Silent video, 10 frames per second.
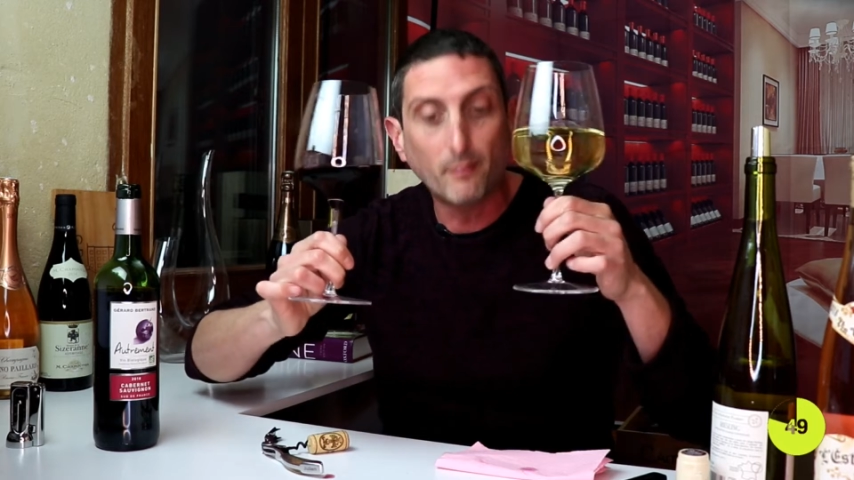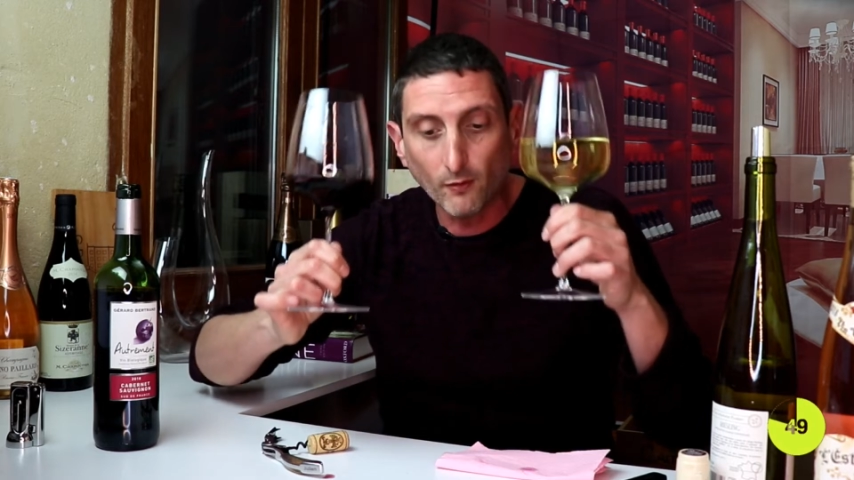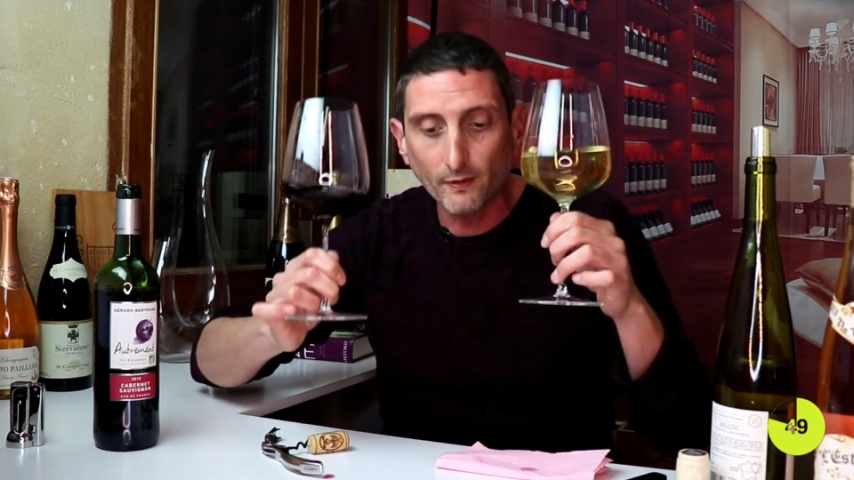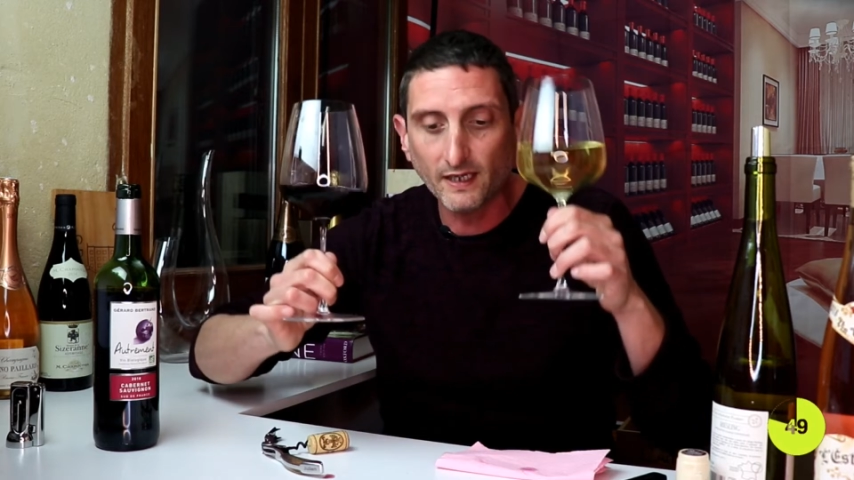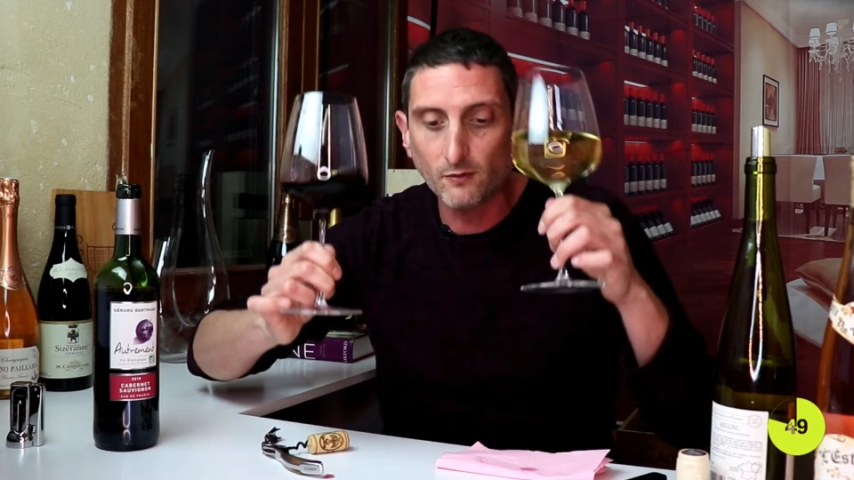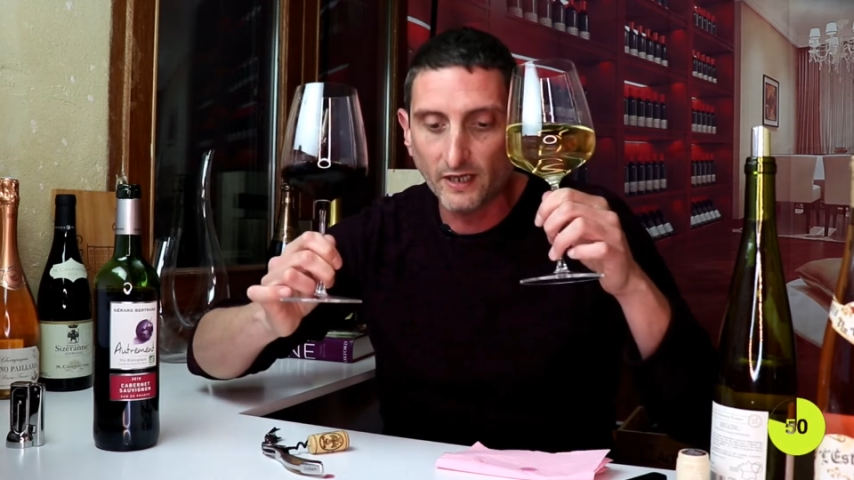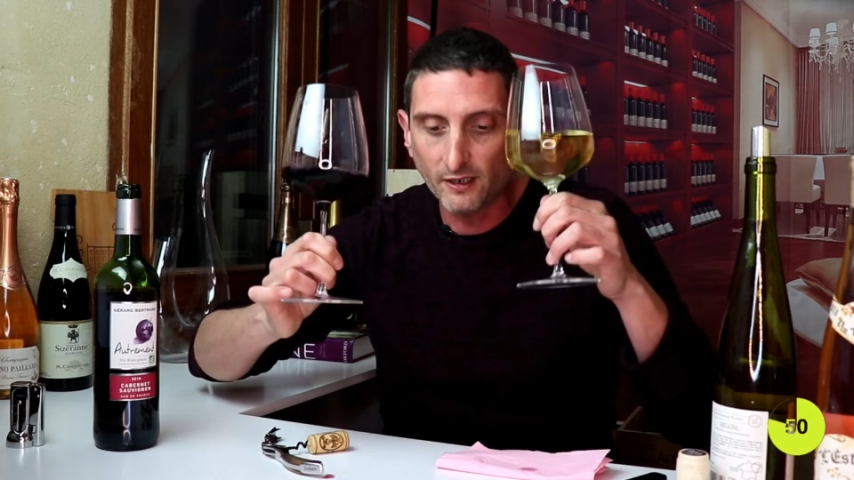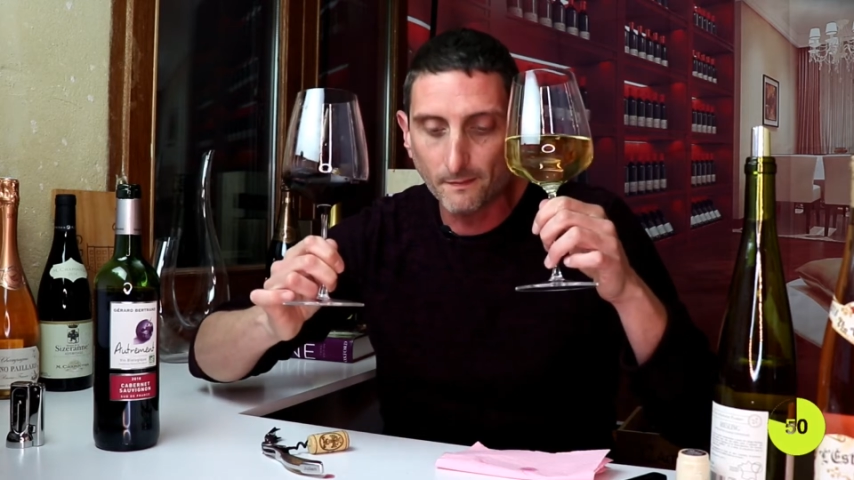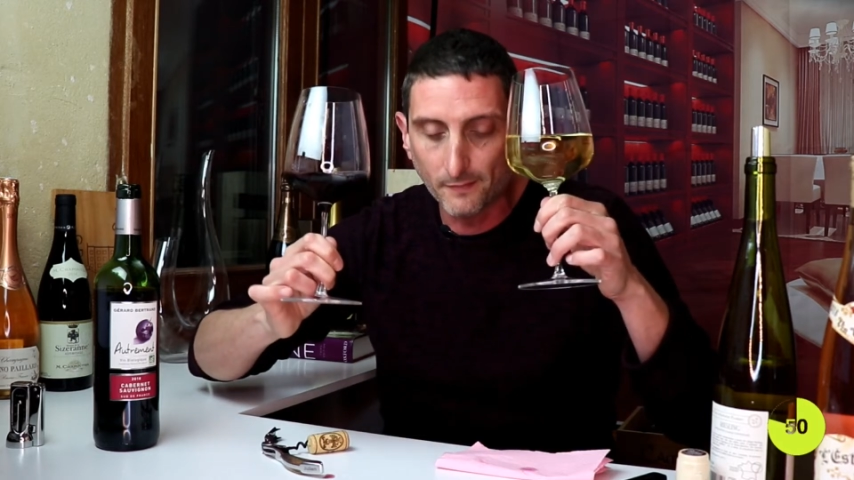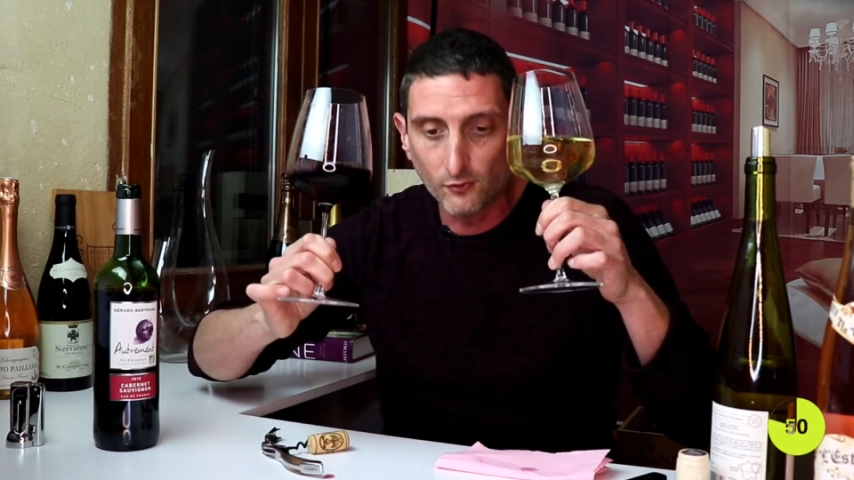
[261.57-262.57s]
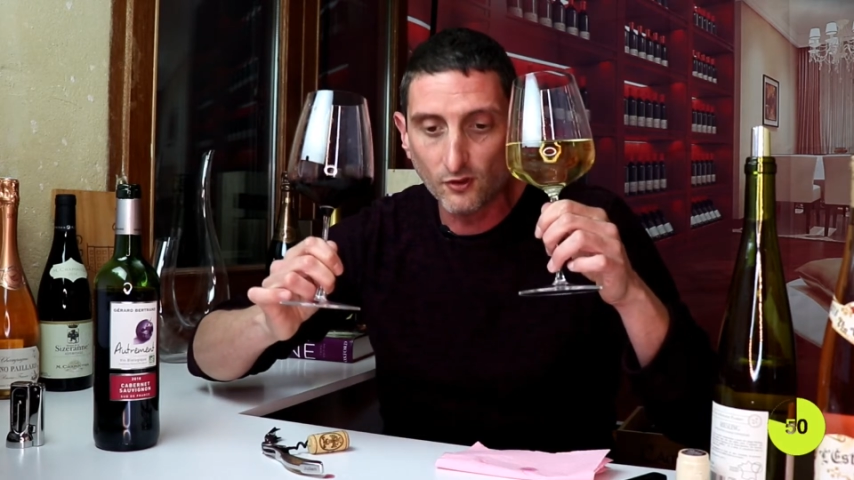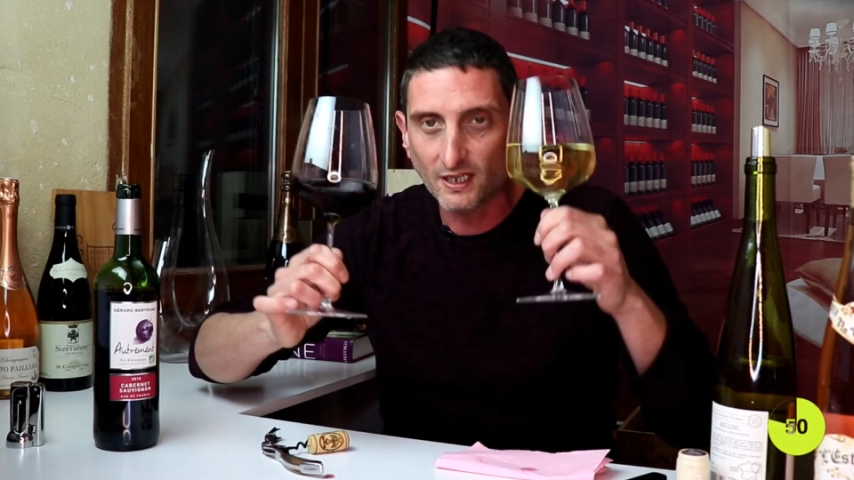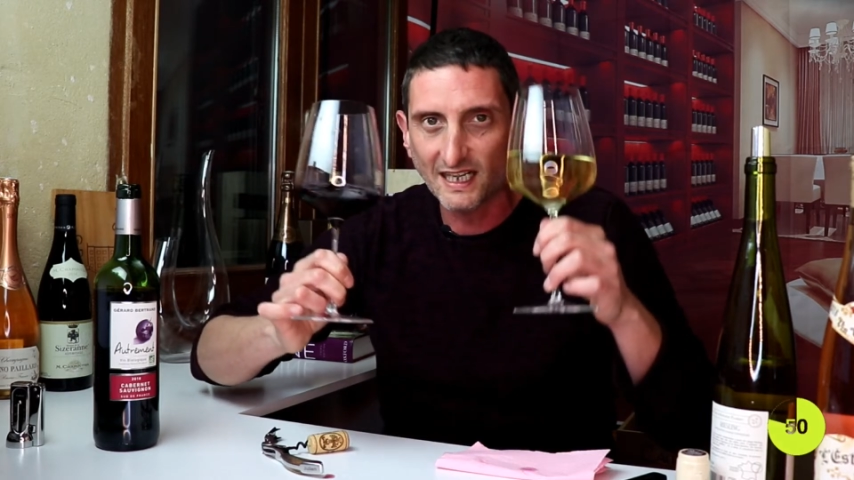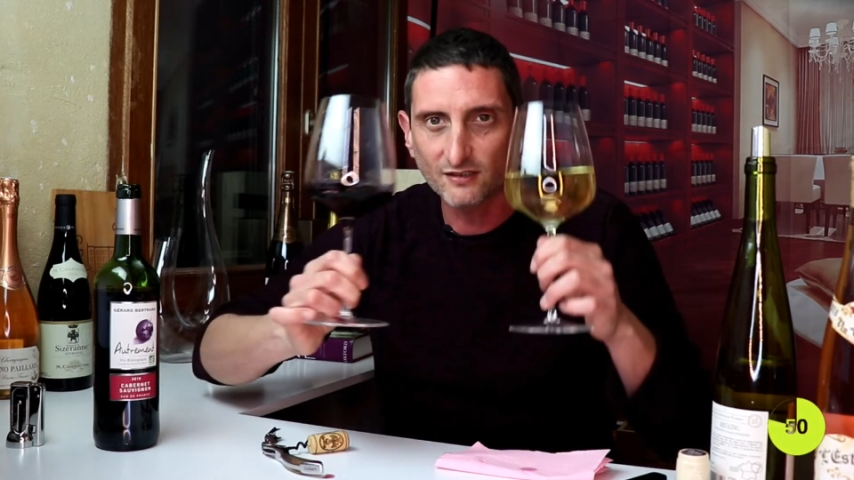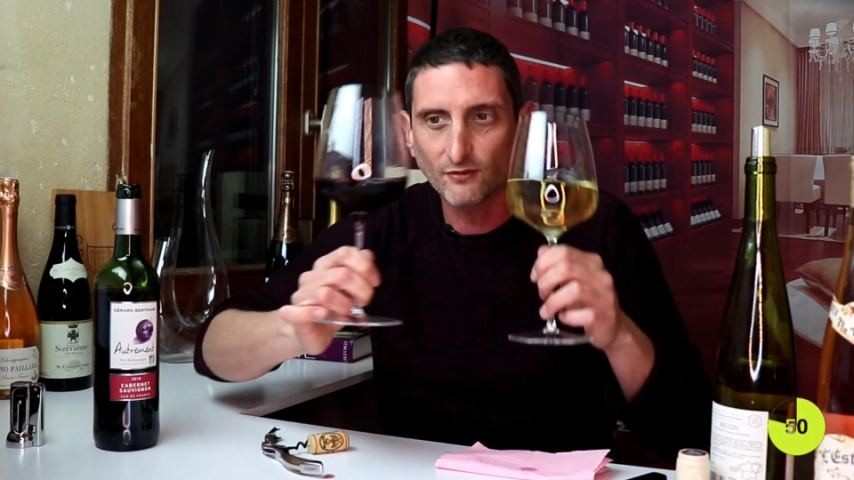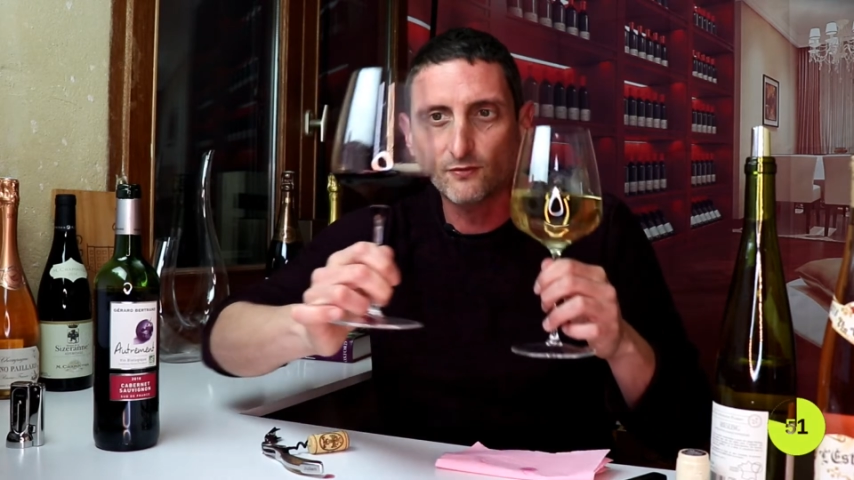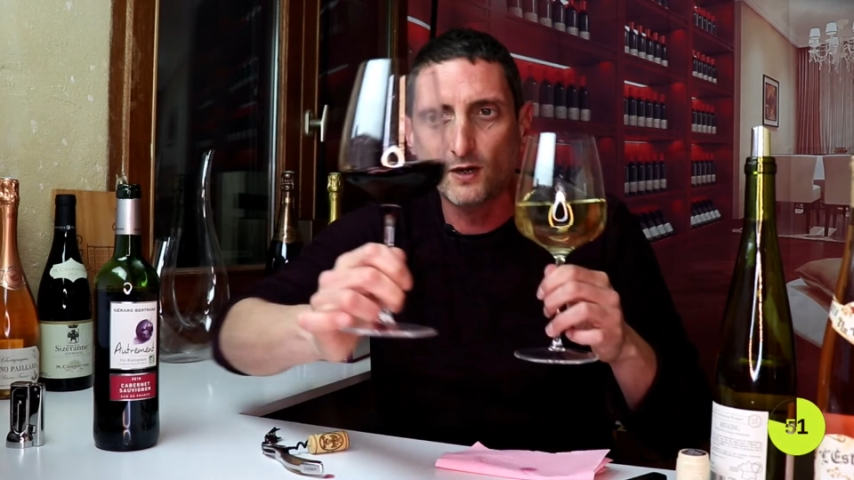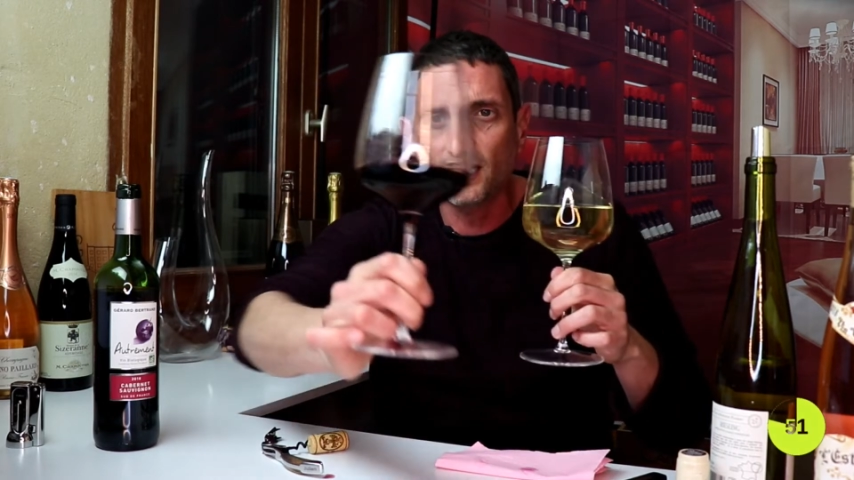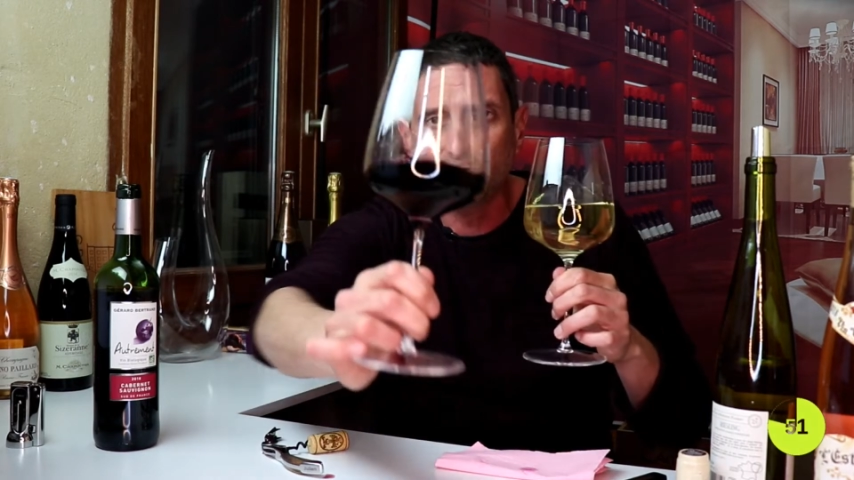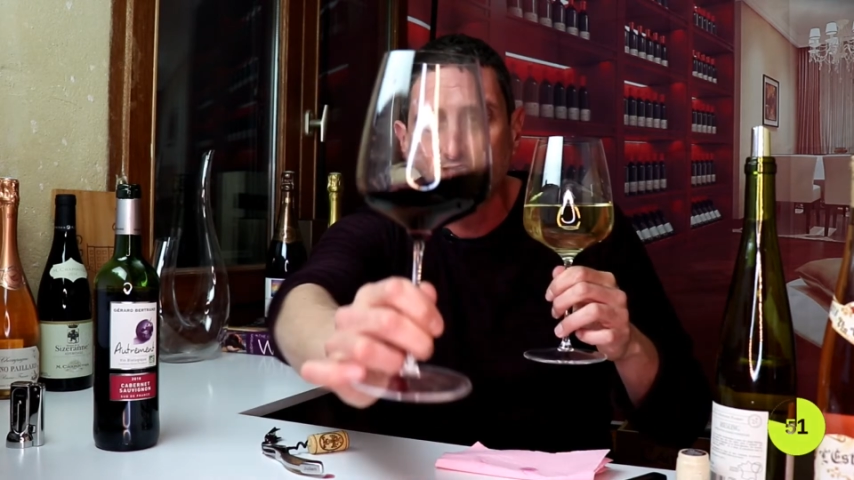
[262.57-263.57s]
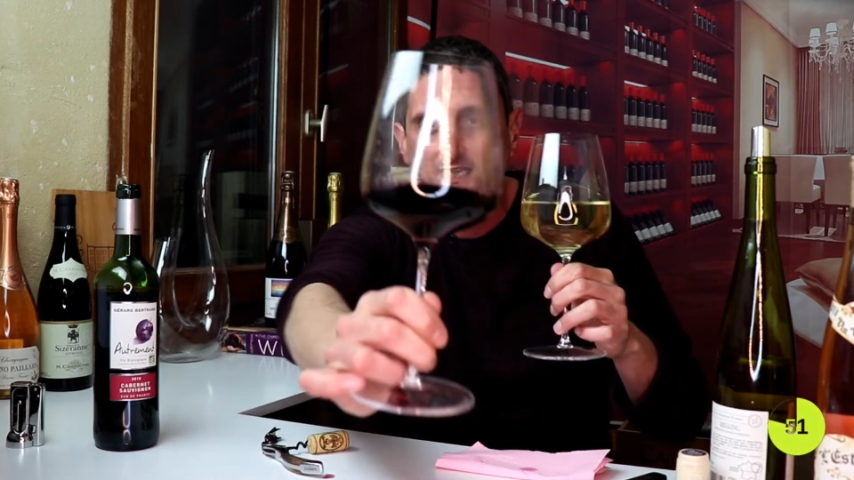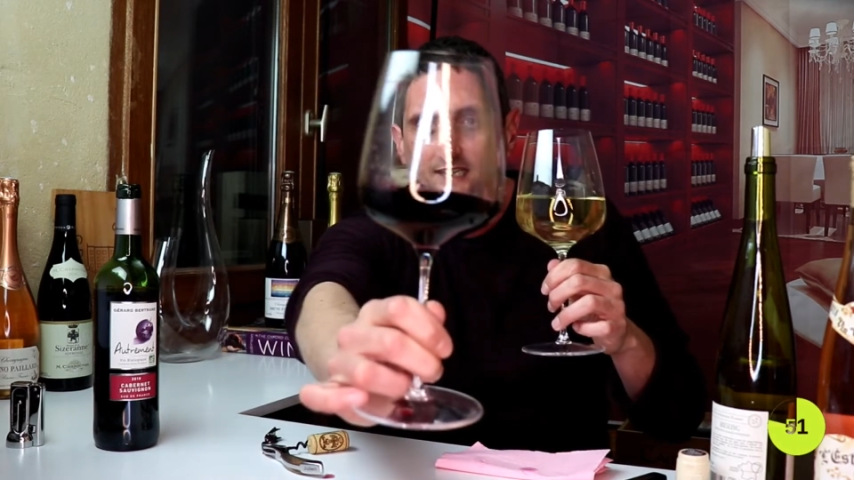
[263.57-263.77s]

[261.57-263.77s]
pouring when you pour a glass of wine.